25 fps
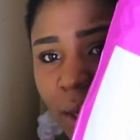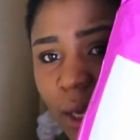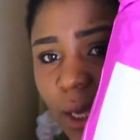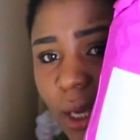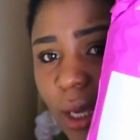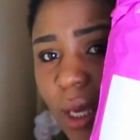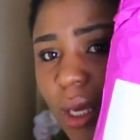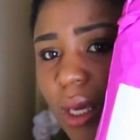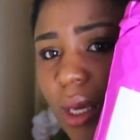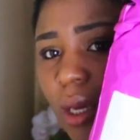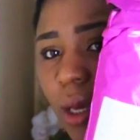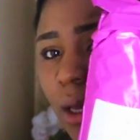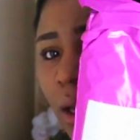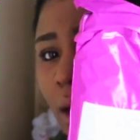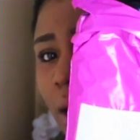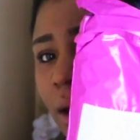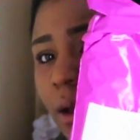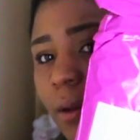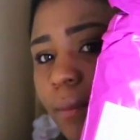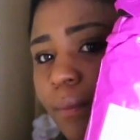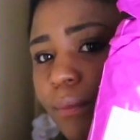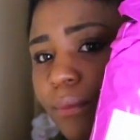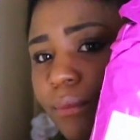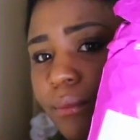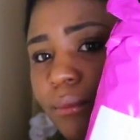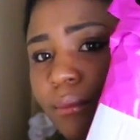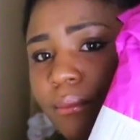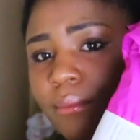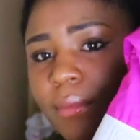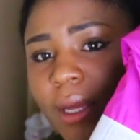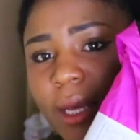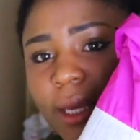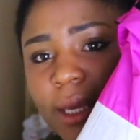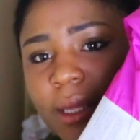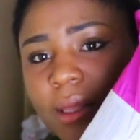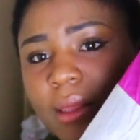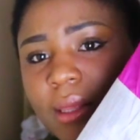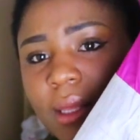pink
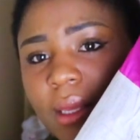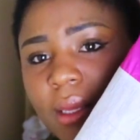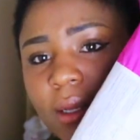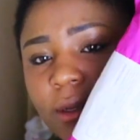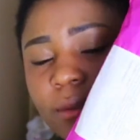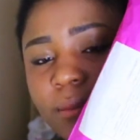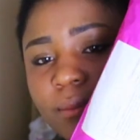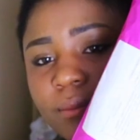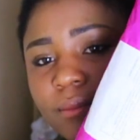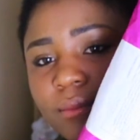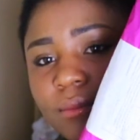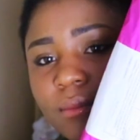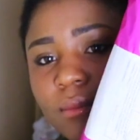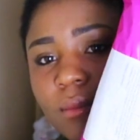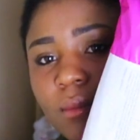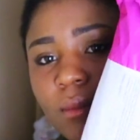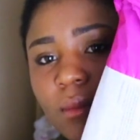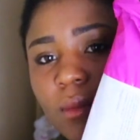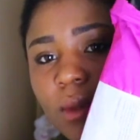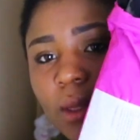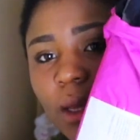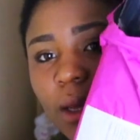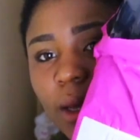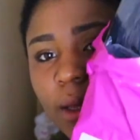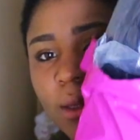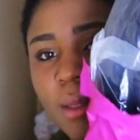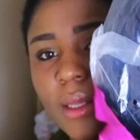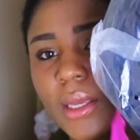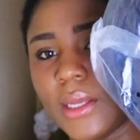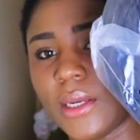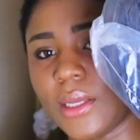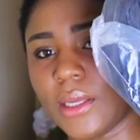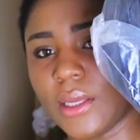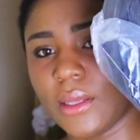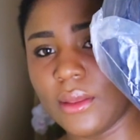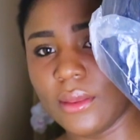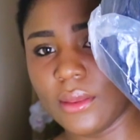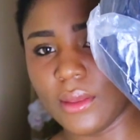baggy thing, and
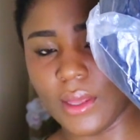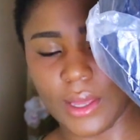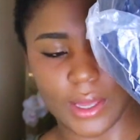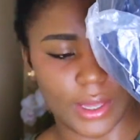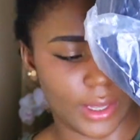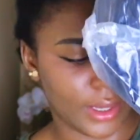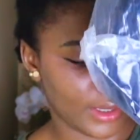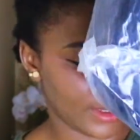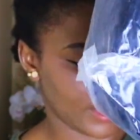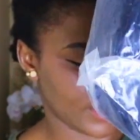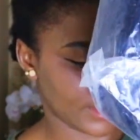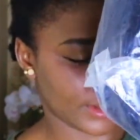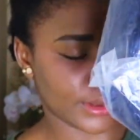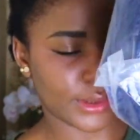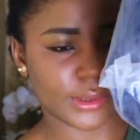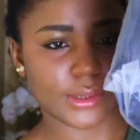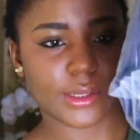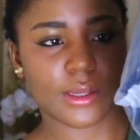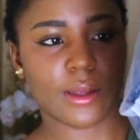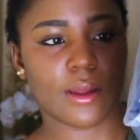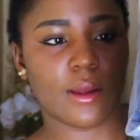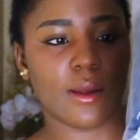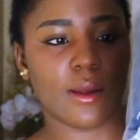then in there is